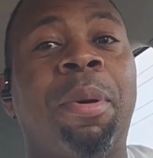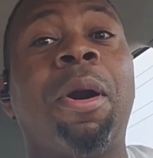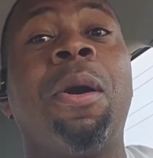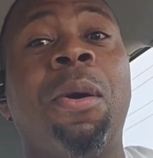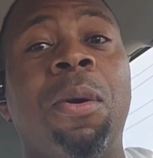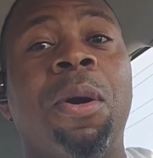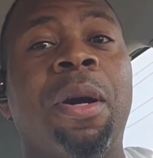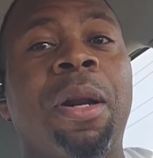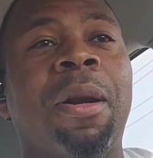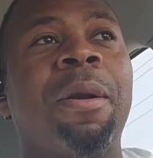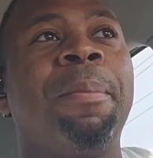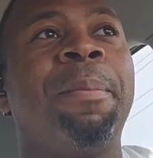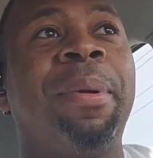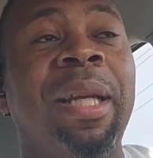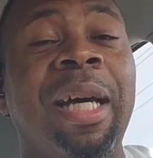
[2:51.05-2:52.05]
per
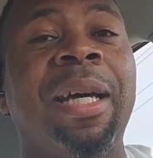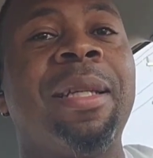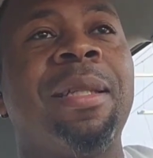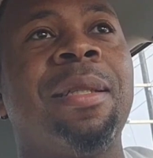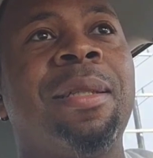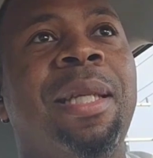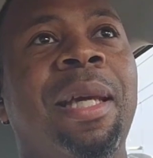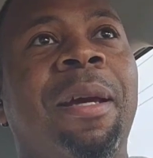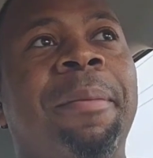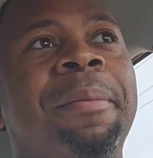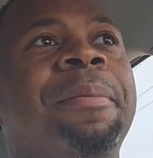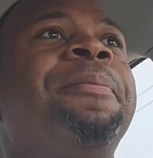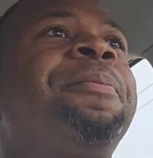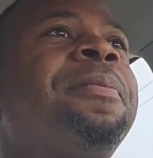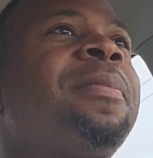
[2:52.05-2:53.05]
order plus tip.